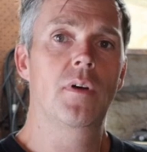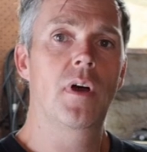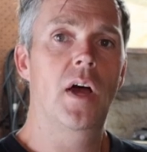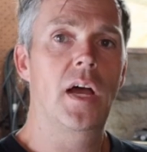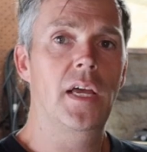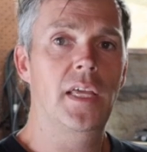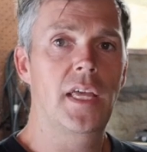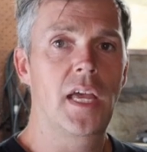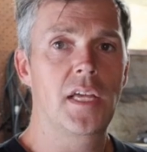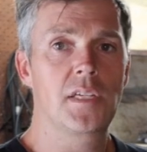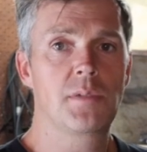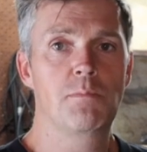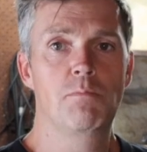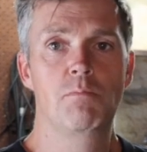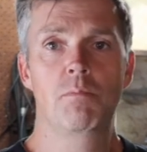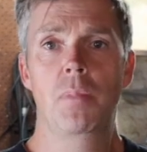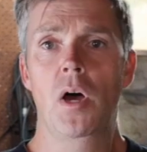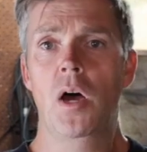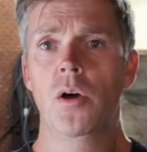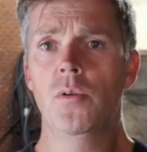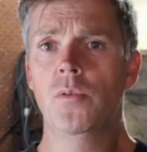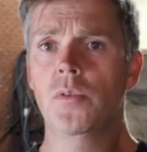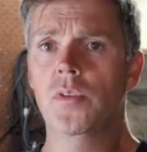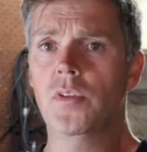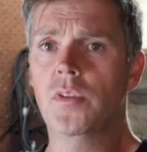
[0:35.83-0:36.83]
I guess,
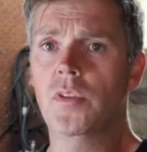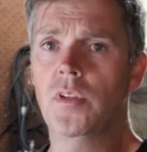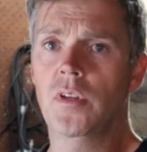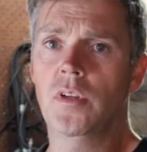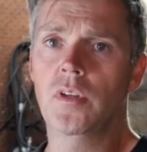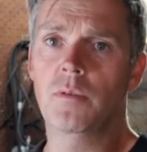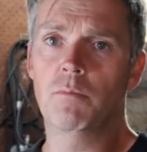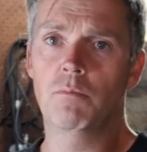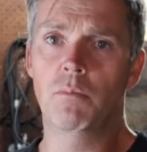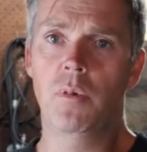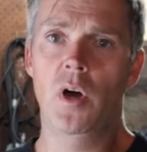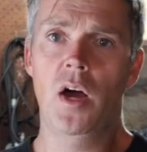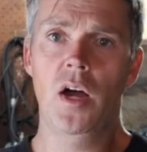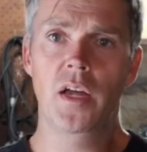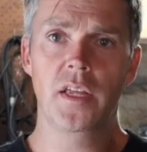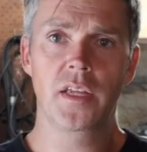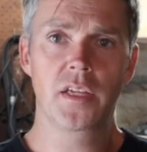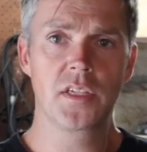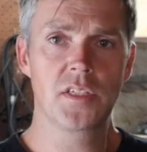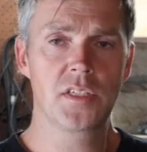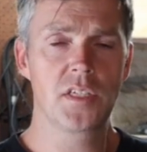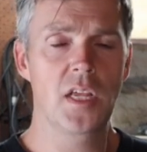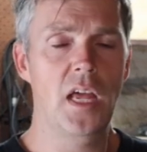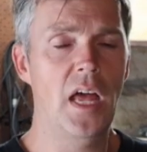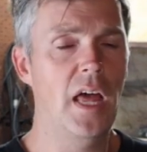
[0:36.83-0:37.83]
both
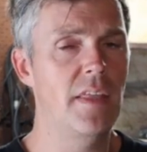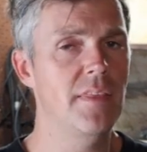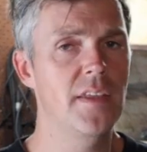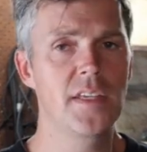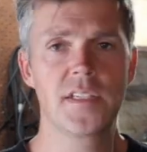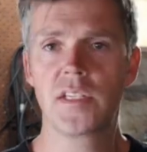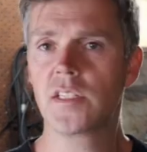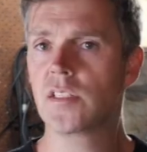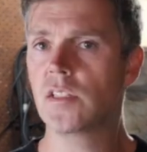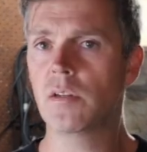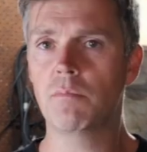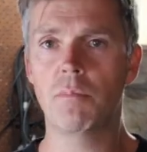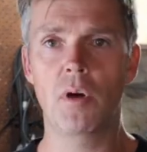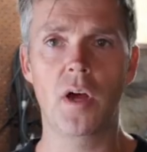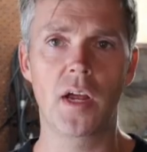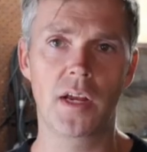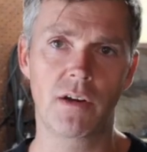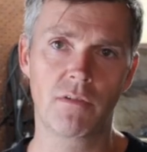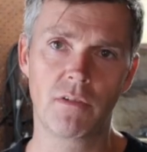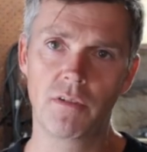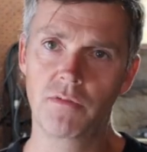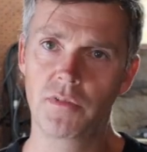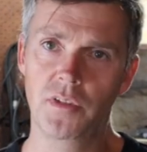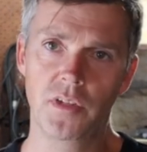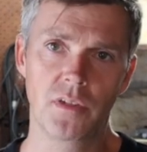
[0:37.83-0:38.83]
bikes, and this isn't a
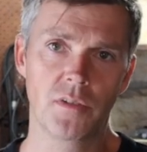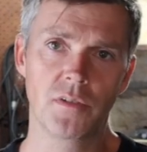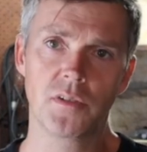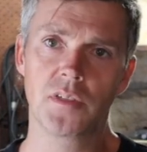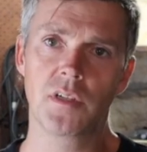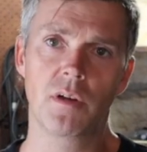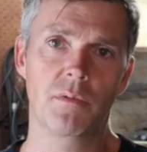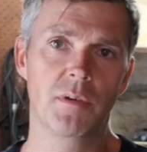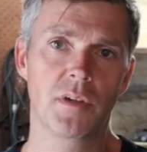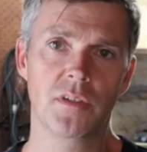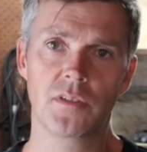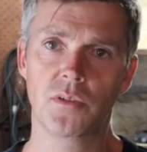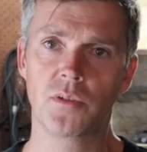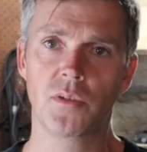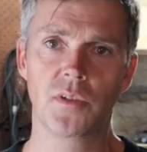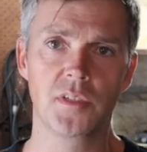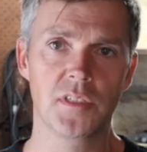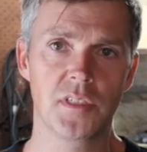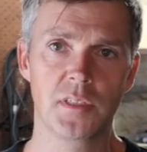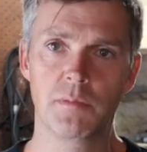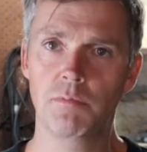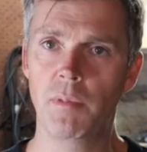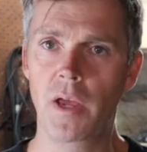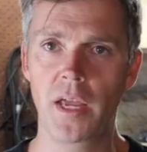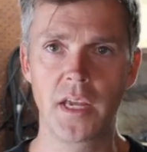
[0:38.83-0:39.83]
bike review, so we're not talking
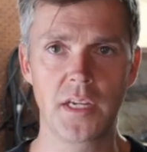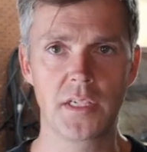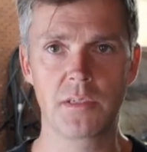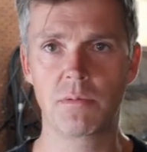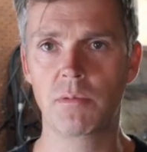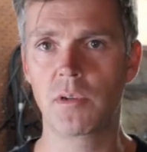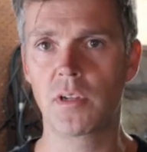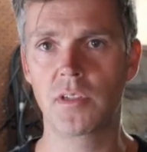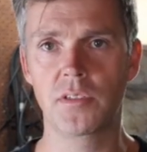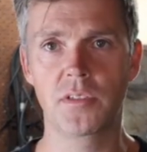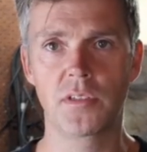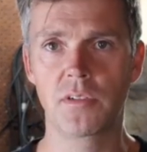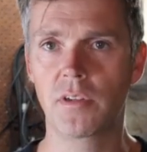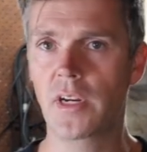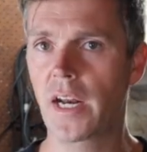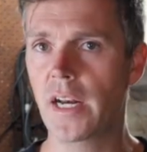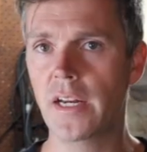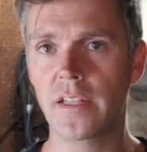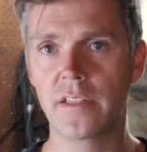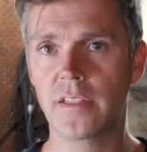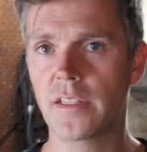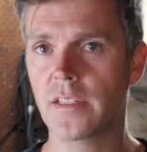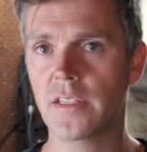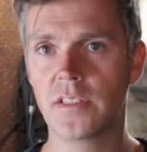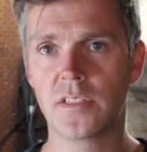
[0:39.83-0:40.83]
specs, we're not doing
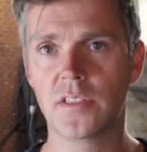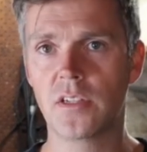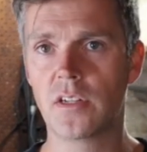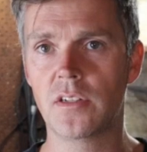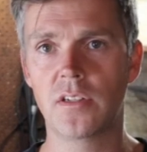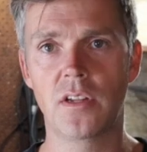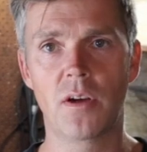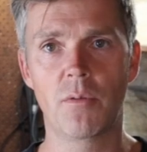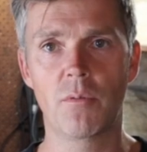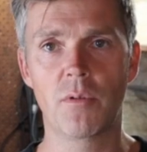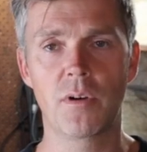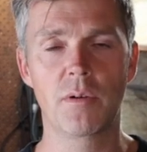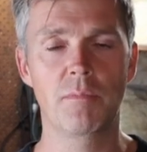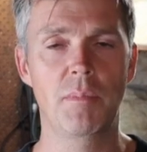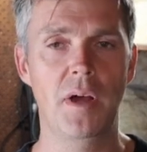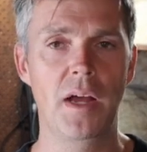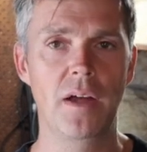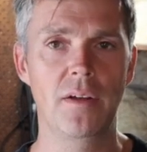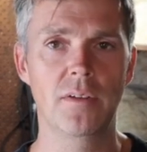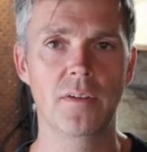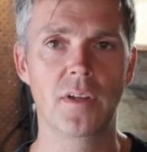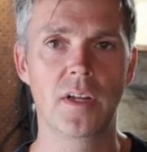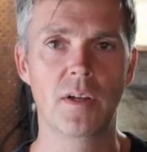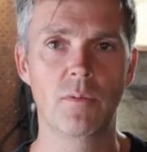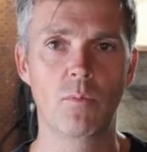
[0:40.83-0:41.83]
anything, don't worry
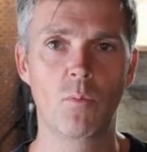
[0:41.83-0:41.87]
about